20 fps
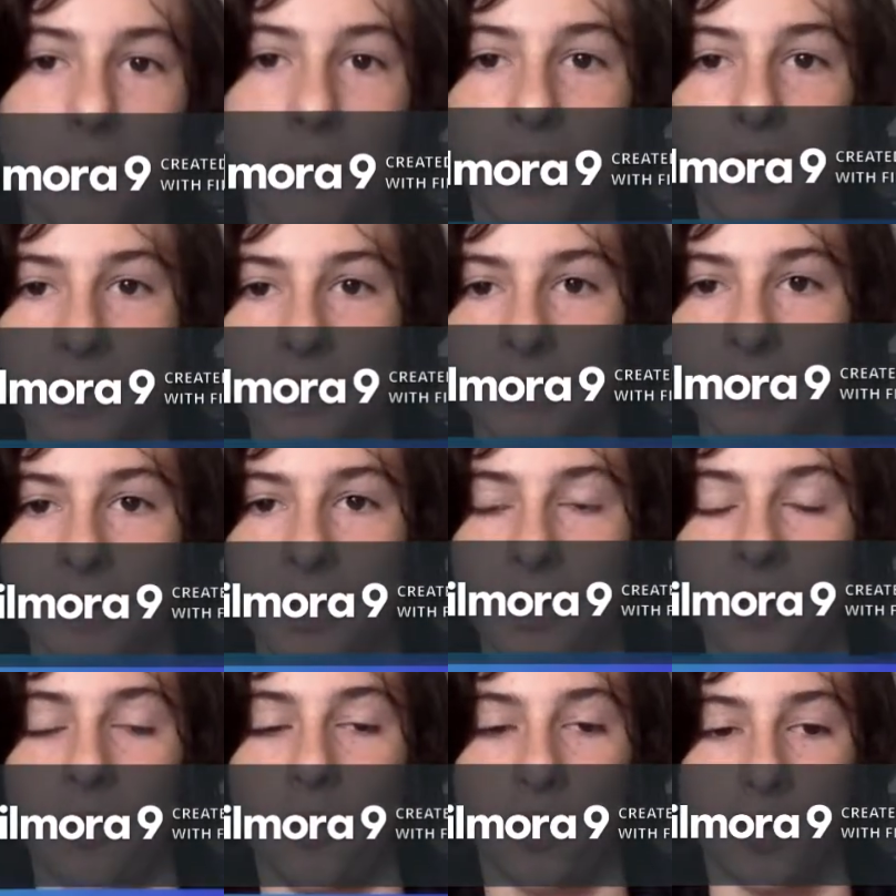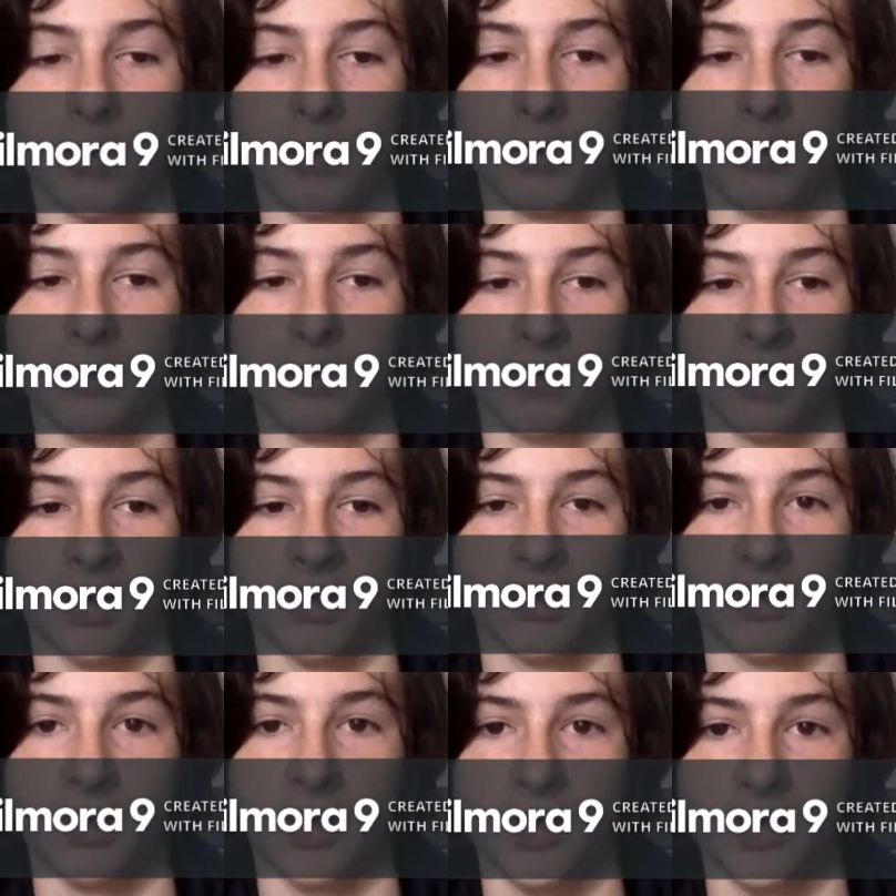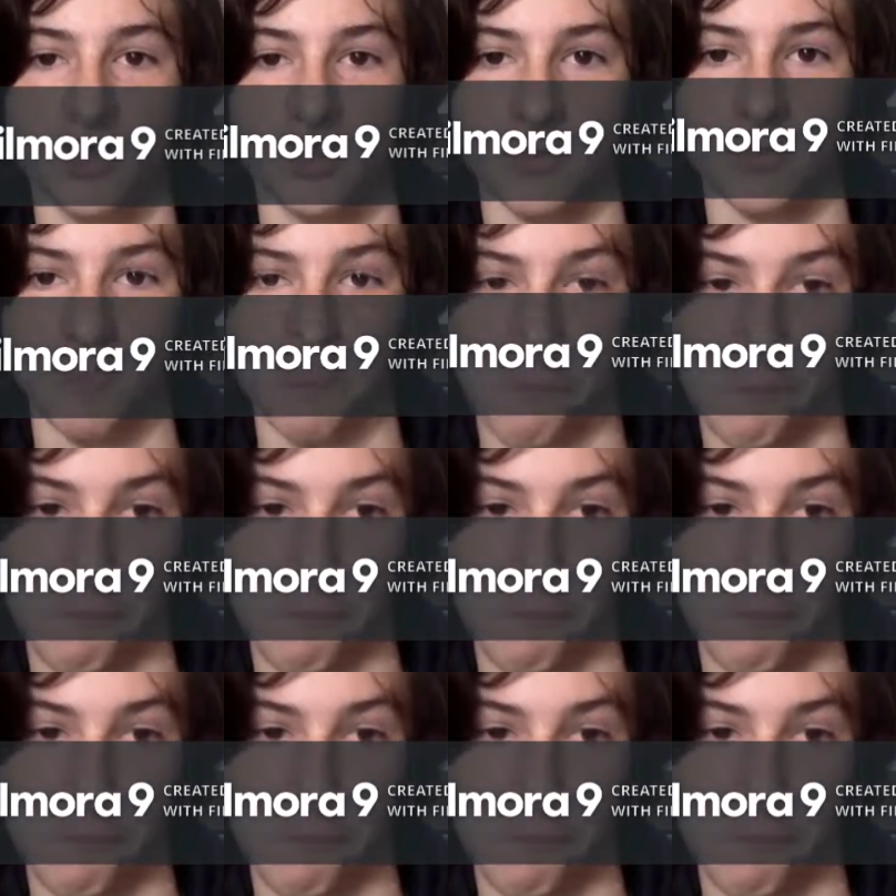Pardon my horrible pronunciation.